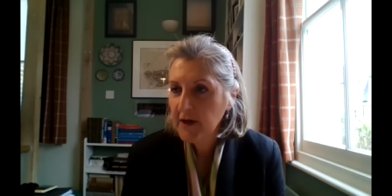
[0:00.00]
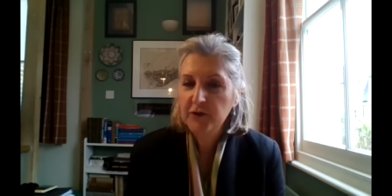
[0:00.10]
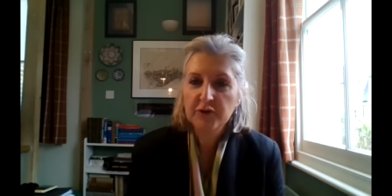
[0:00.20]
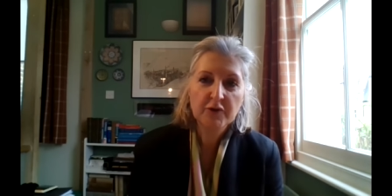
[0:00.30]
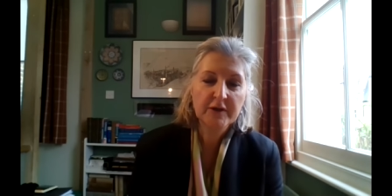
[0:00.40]

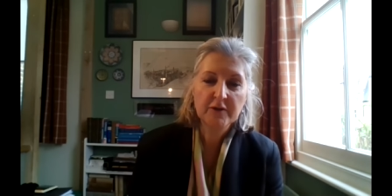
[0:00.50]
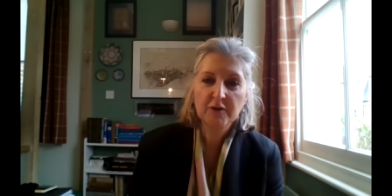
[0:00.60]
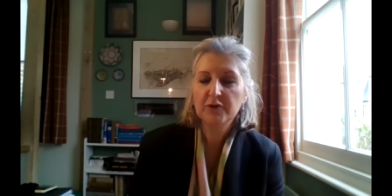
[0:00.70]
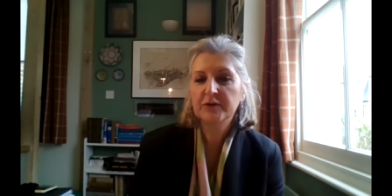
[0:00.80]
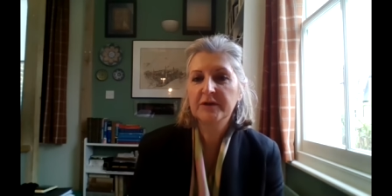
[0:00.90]
you know,
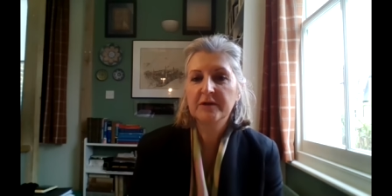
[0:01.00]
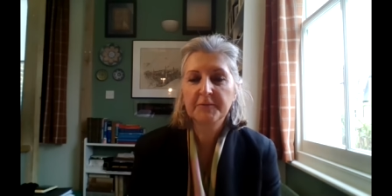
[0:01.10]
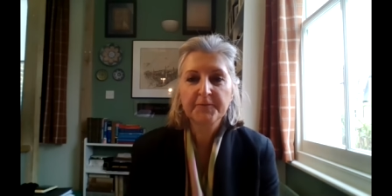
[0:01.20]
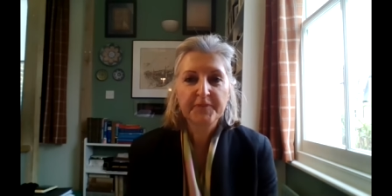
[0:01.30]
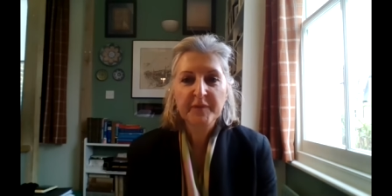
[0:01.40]
including
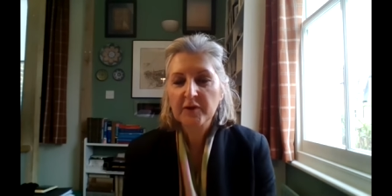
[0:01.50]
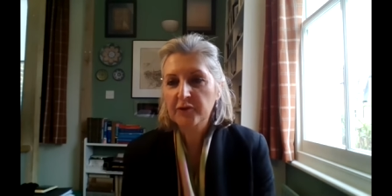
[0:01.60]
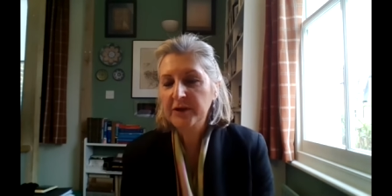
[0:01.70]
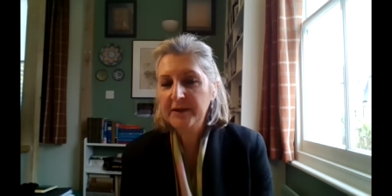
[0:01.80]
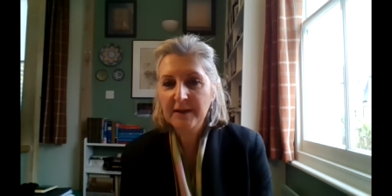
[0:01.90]

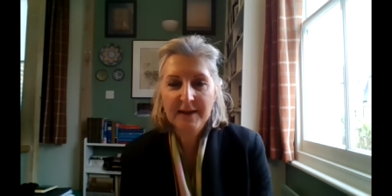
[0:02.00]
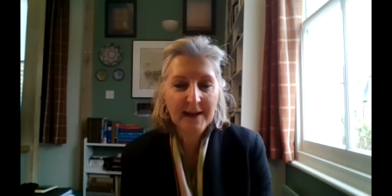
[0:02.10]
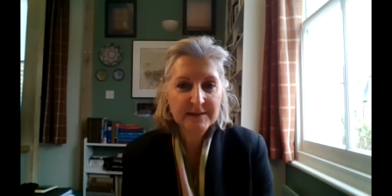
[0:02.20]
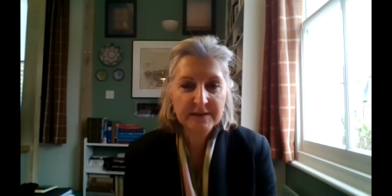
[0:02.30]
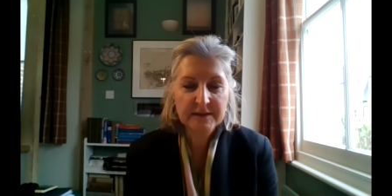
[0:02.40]
Greek,
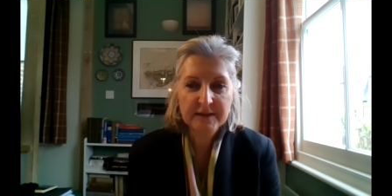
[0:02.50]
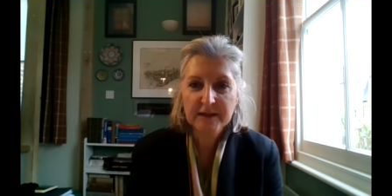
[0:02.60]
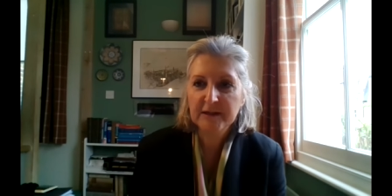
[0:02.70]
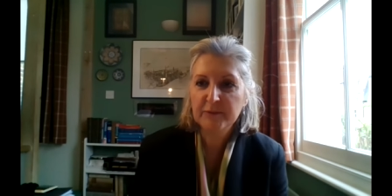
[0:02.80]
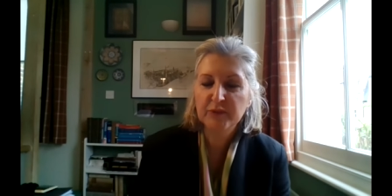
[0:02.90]
Latin,
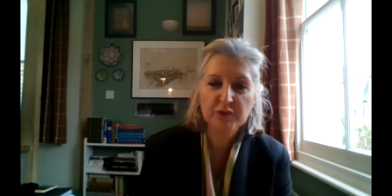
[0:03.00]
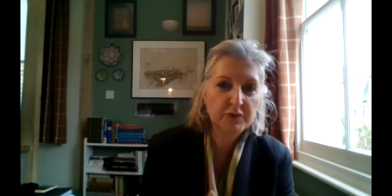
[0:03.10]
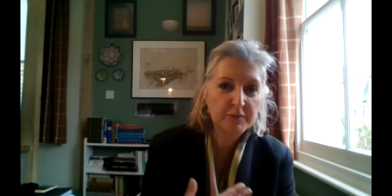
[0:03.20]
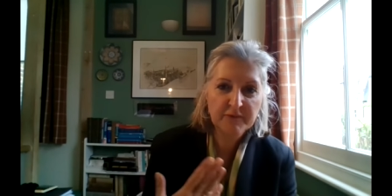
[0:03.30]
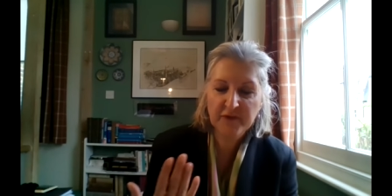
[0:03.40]
Hebrew,